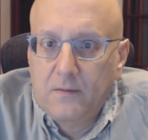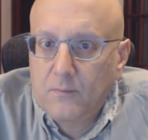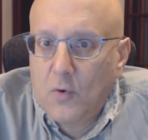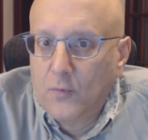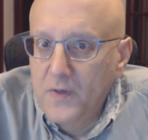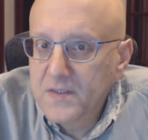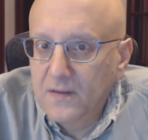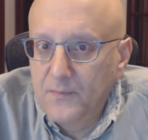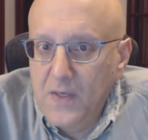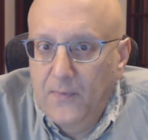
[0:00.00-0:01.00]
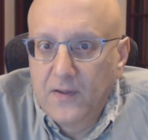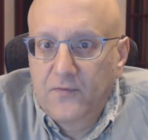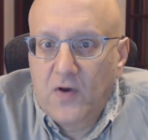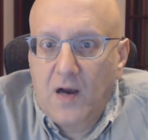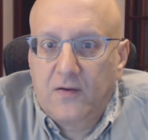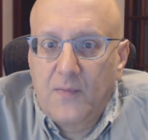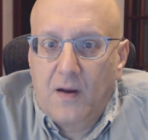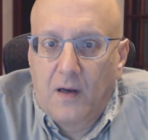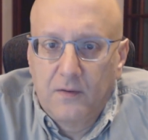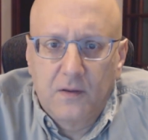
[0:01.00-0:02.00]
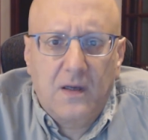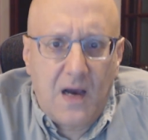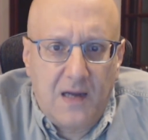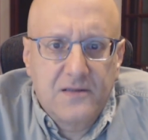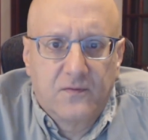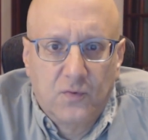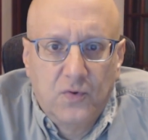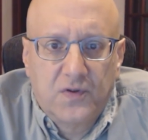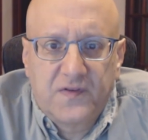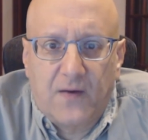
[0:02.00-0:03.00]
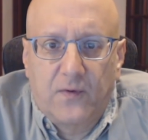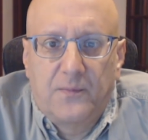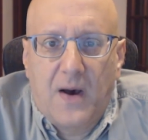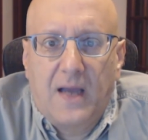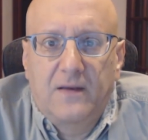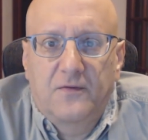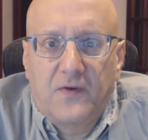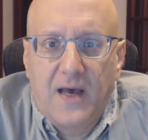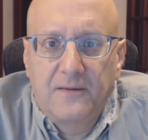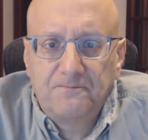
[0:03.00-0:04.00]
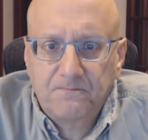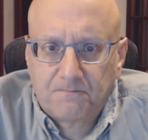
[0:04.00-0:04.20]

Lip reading: More recently, people have talked about other kinds of rules that would bind the Fed.